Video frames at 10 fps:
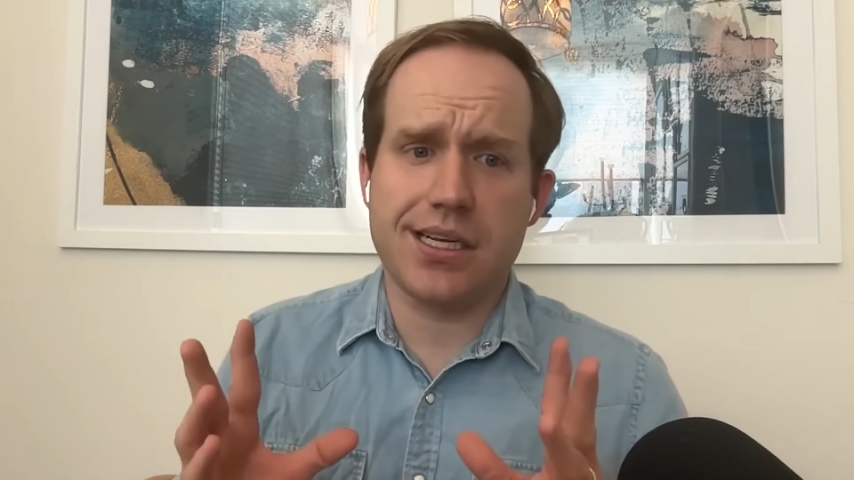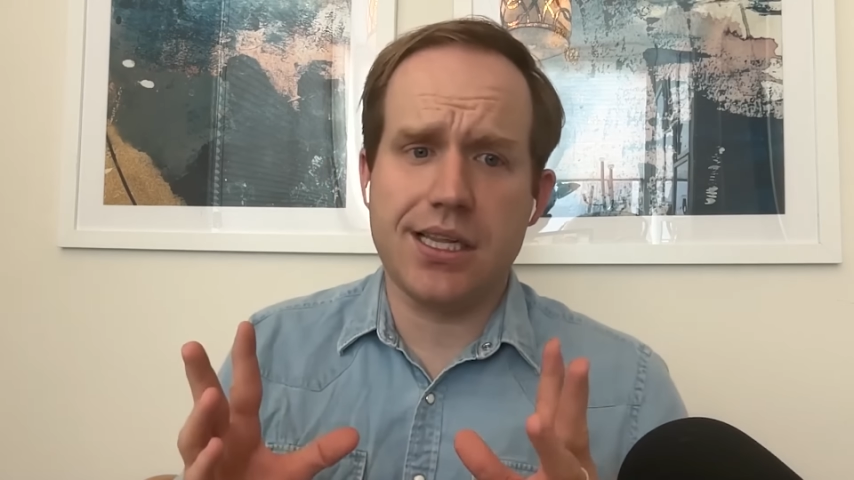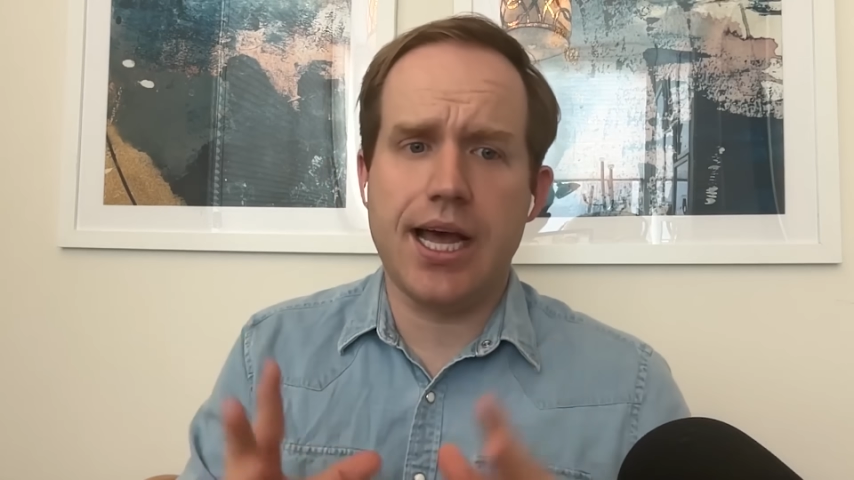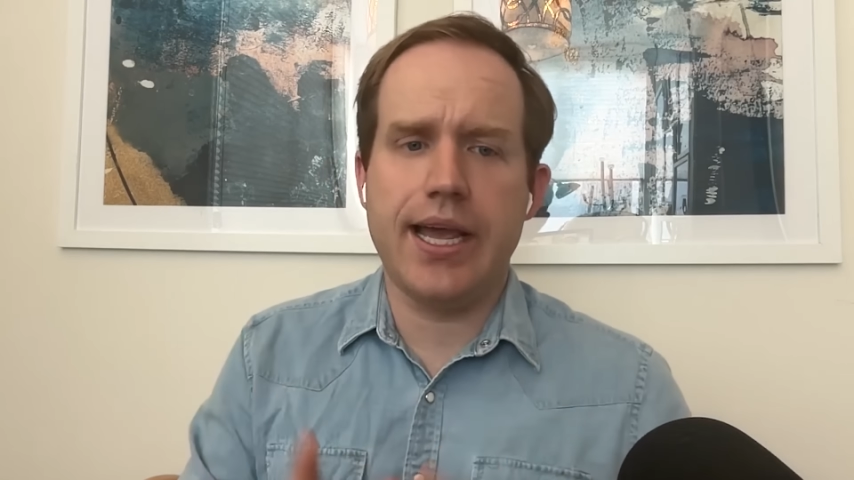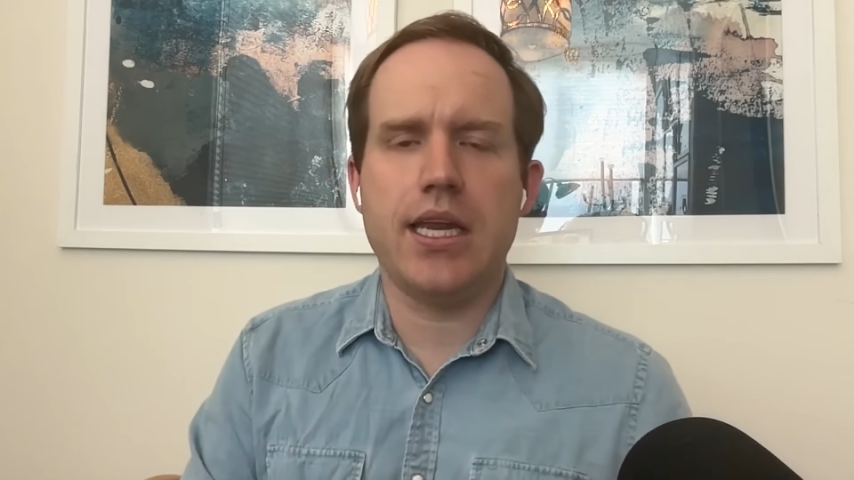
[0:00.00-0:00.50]

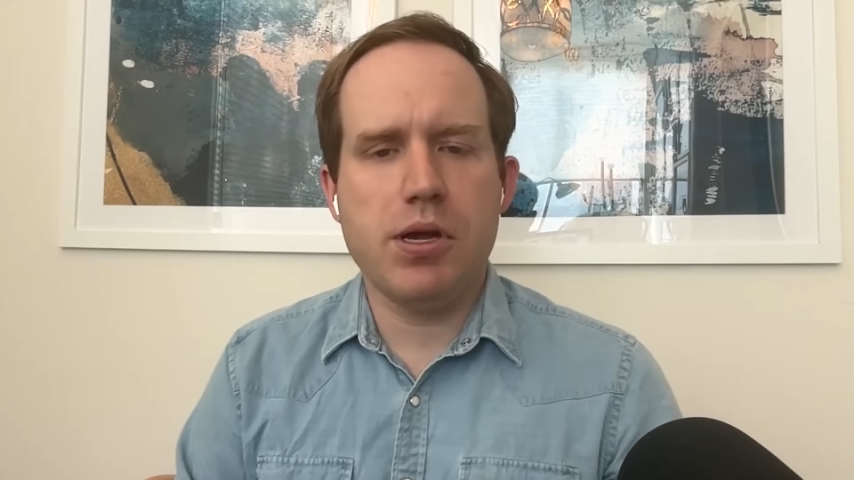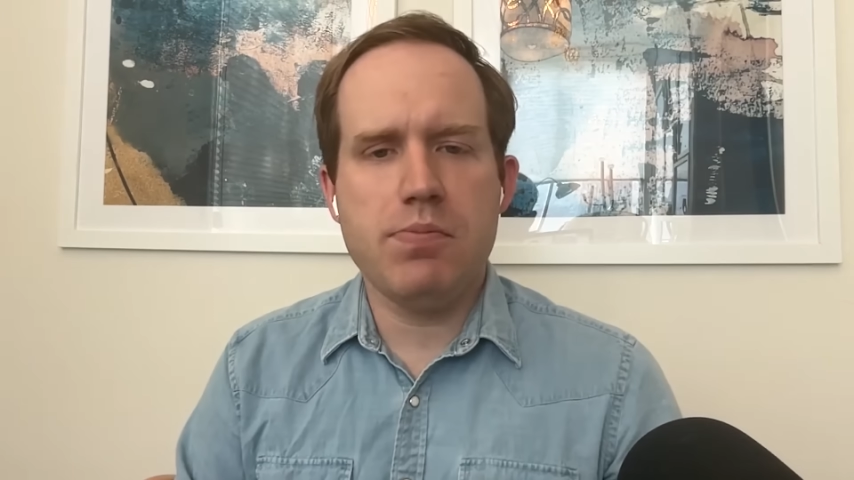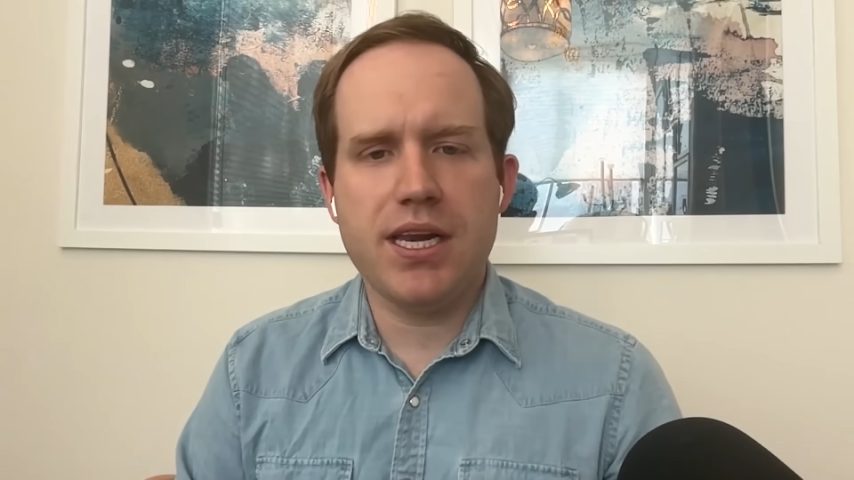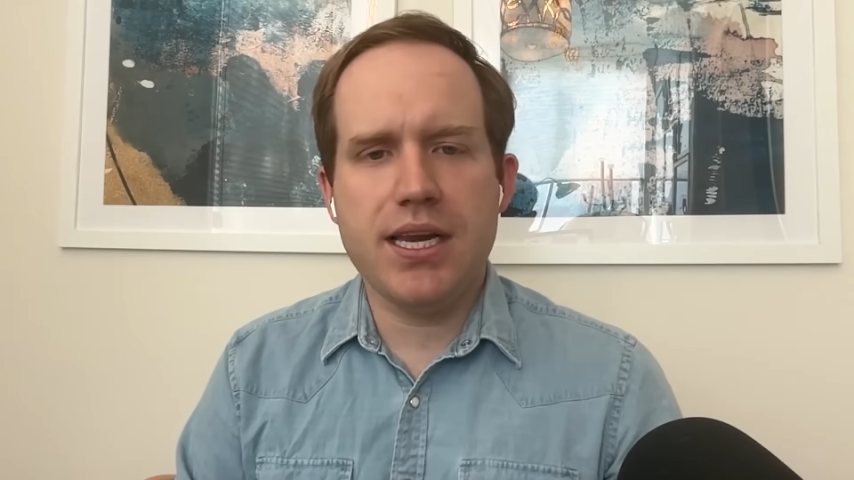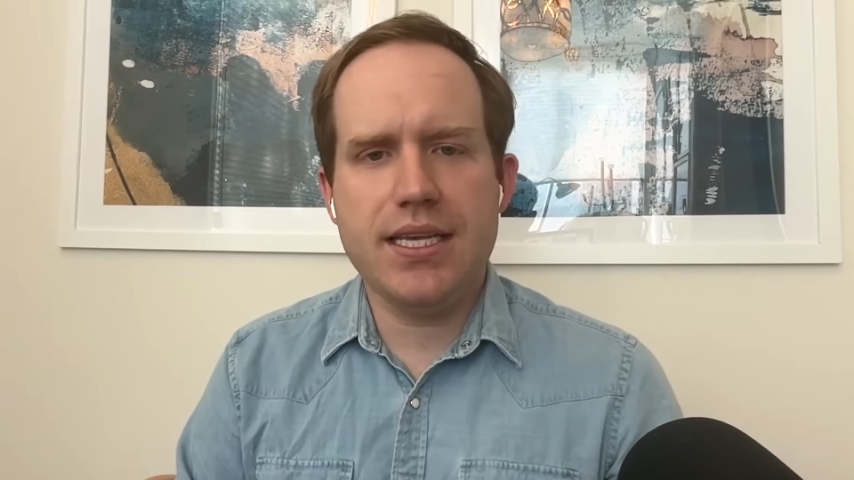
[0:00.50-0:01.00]
client.
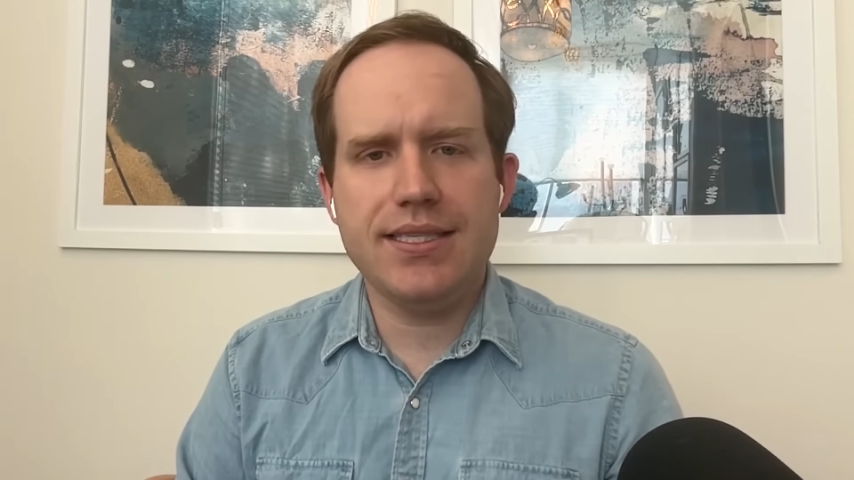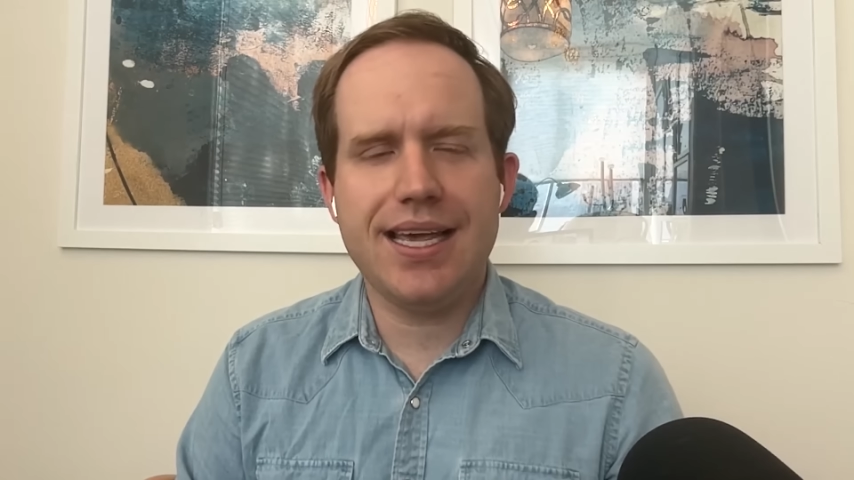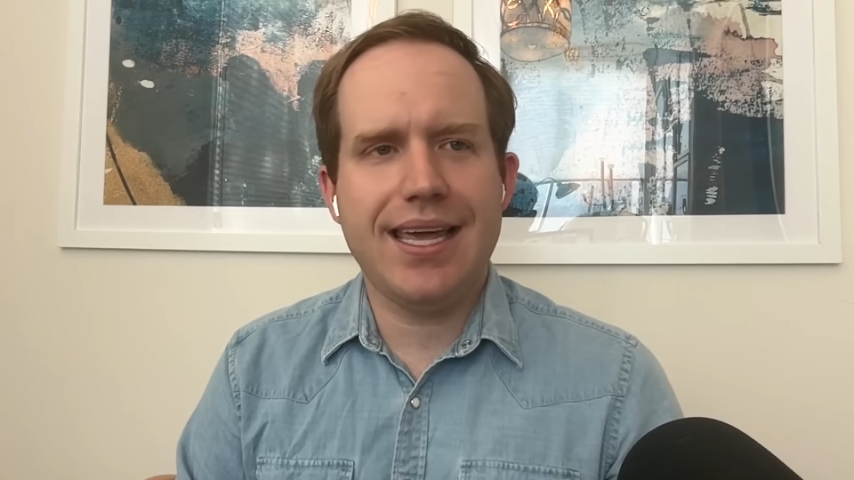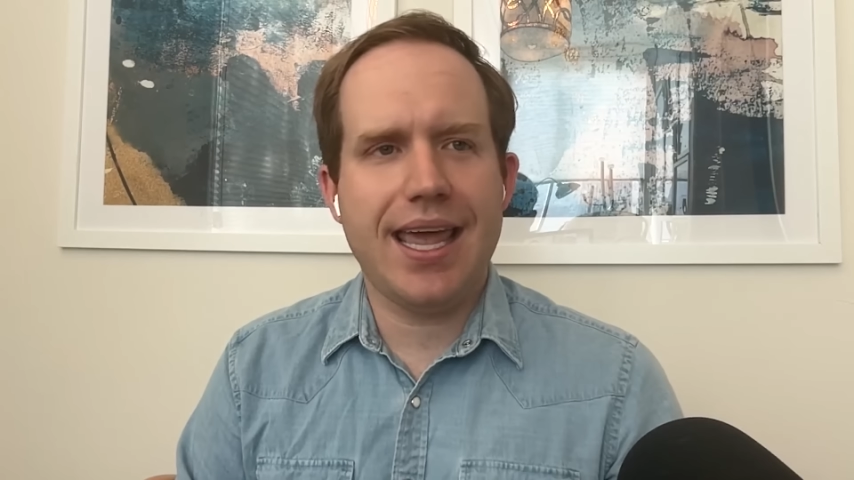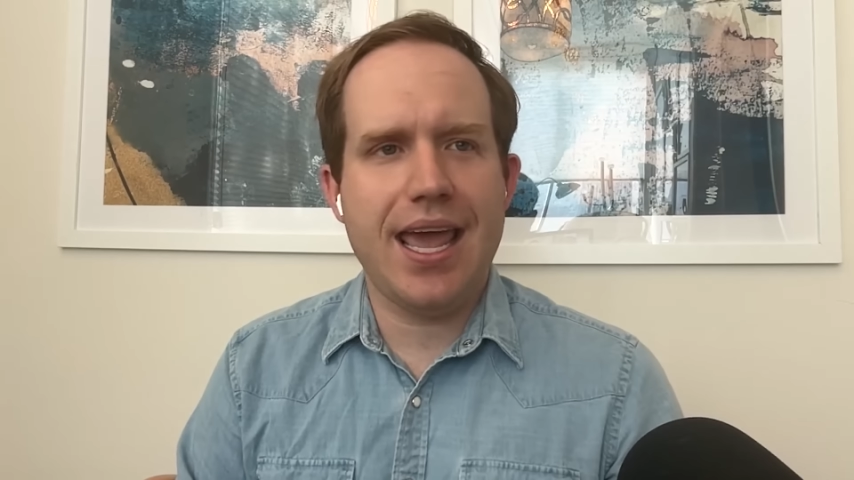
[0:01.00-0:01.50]
But it is
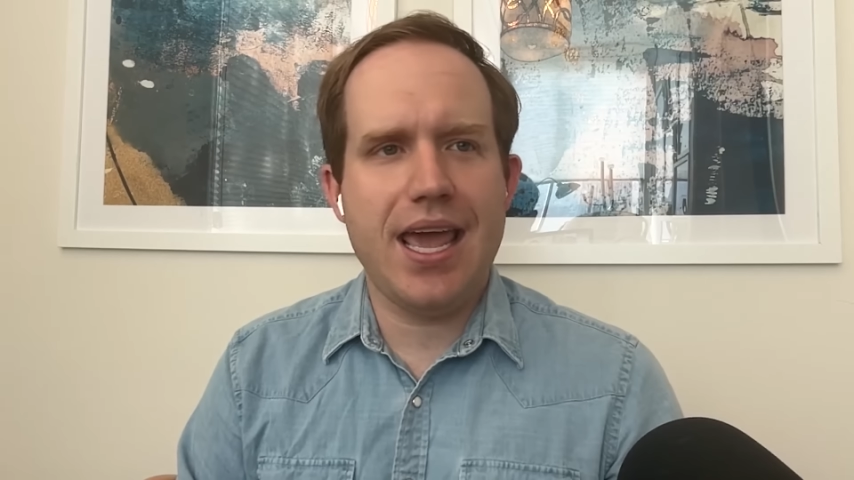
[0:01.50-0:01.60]
like